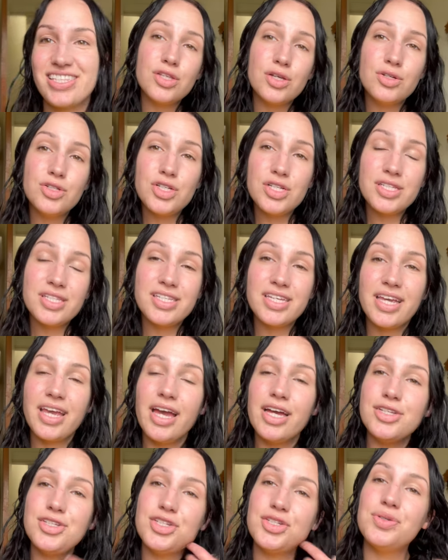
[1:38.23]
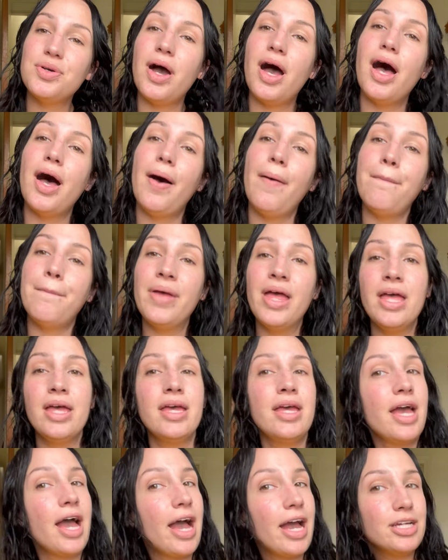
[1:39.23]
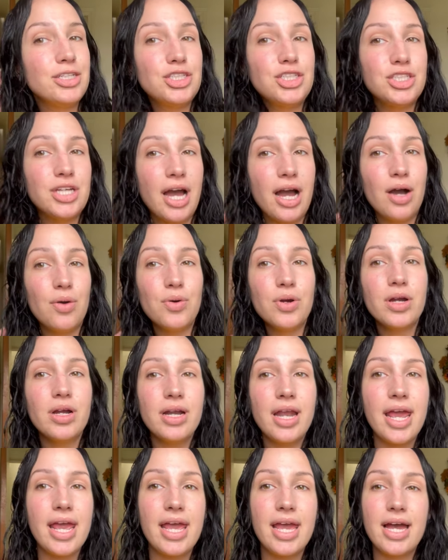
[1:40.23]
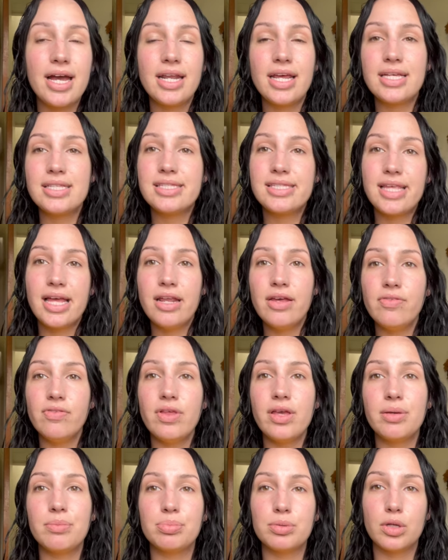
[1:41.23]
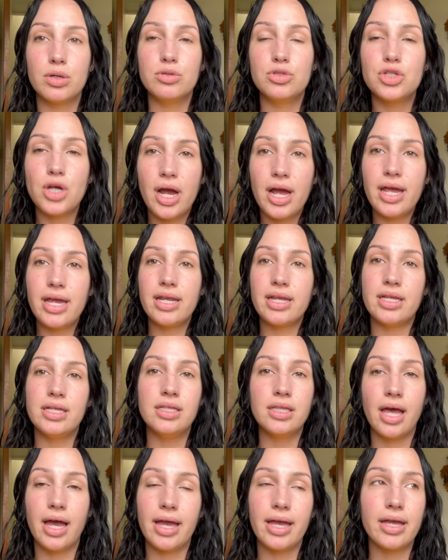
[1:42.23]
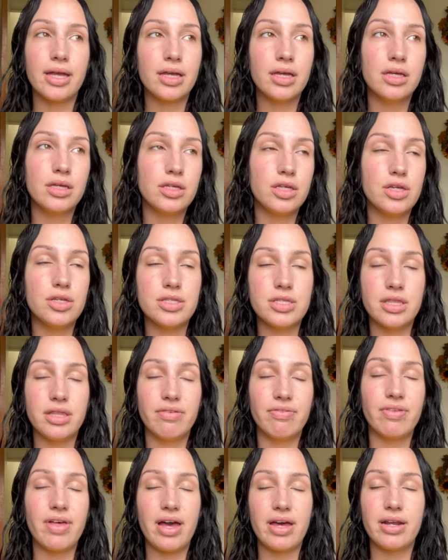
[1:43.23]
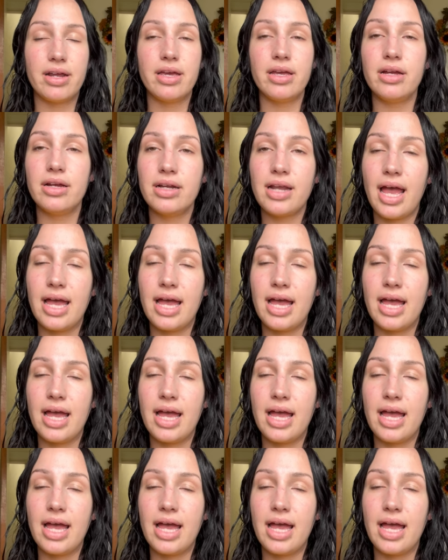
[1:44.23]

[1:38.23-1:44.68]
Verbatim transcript: So just to catch you up, I showered and instead of like blow drying and like using the flat iron,